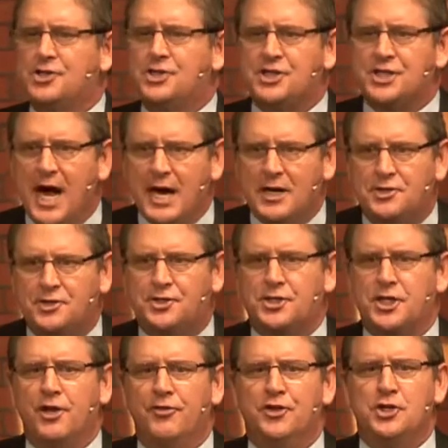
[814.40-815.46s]

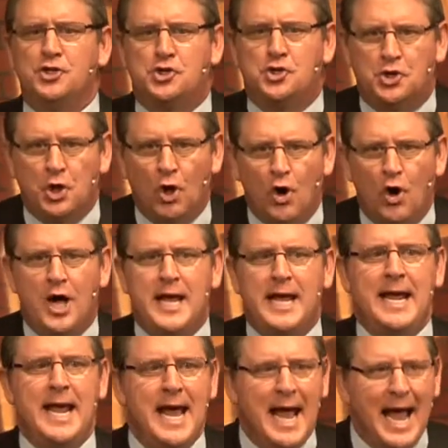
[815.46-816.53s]
sucks the
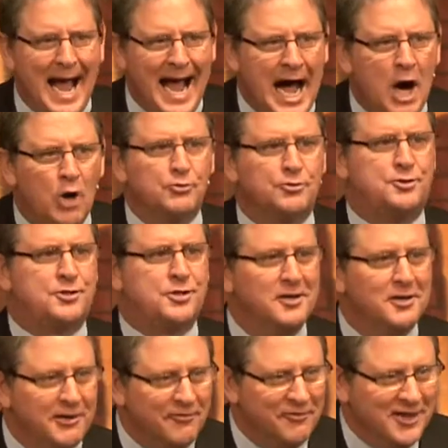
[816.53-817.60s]
joy
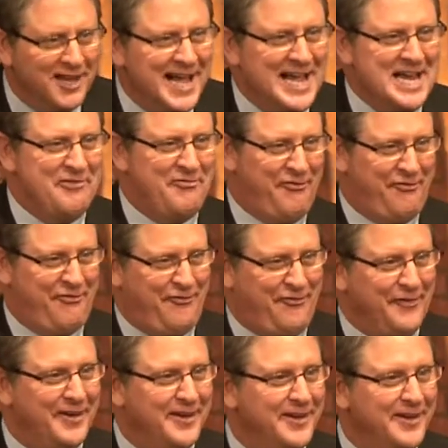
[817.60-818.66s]
out of
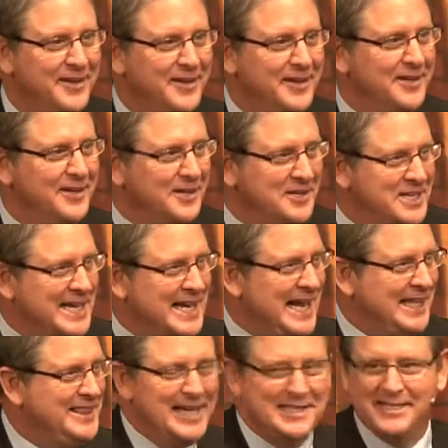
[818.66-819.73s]
life. Do you
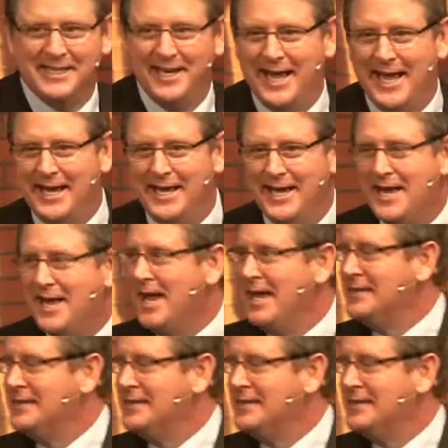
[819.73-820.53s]
get that today?